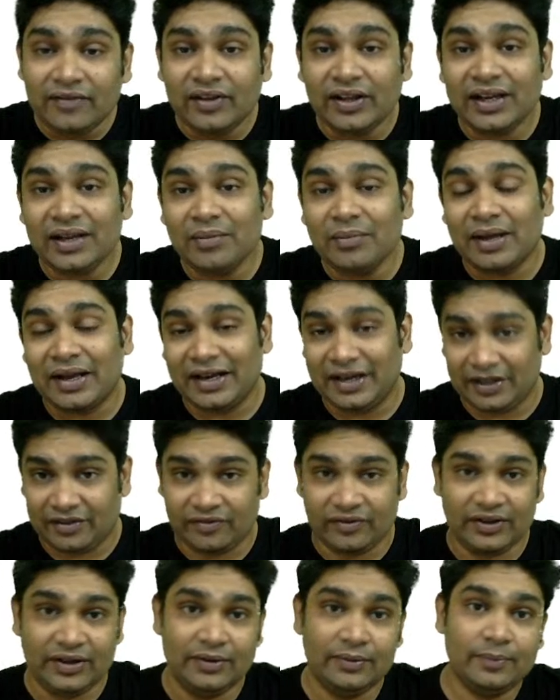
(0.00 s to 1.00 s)
varying magnetic
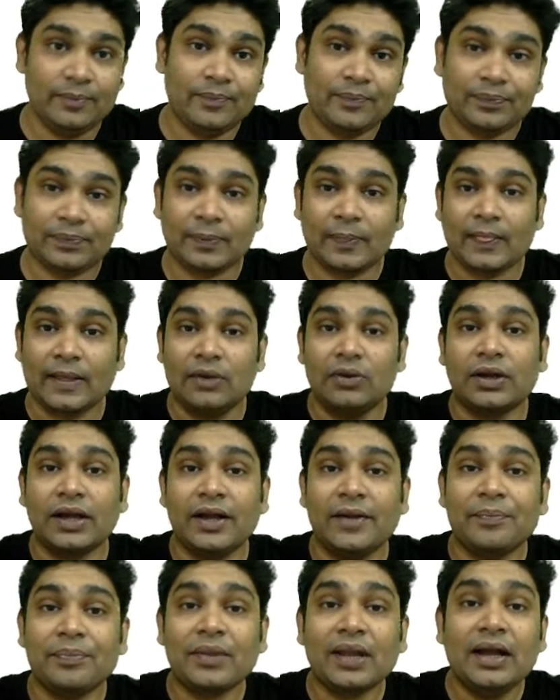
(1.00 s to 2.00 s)
field.
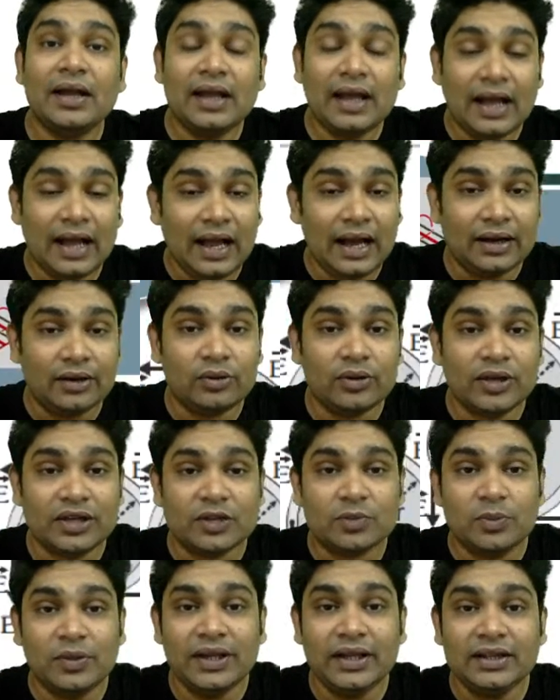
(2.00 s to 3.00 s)
Okay. And to
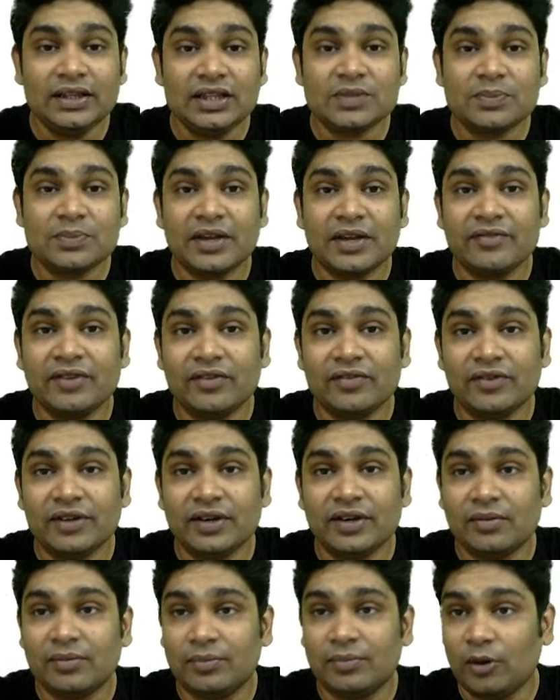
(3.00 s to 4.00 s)
explain this behavior,
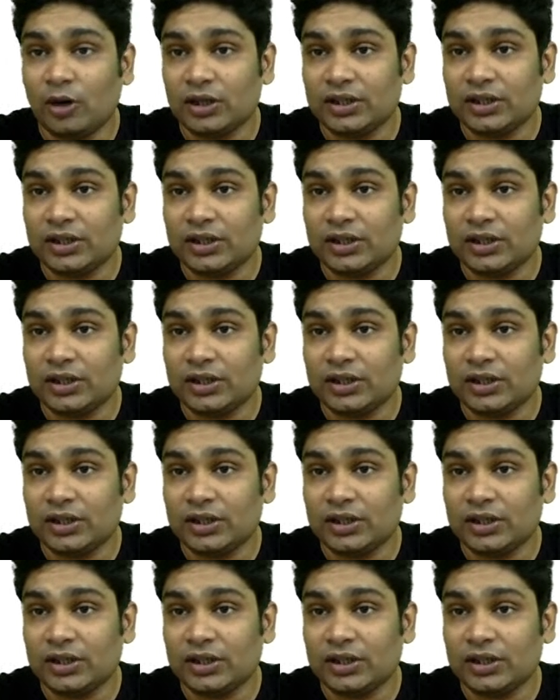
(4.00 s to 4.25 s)
we brought the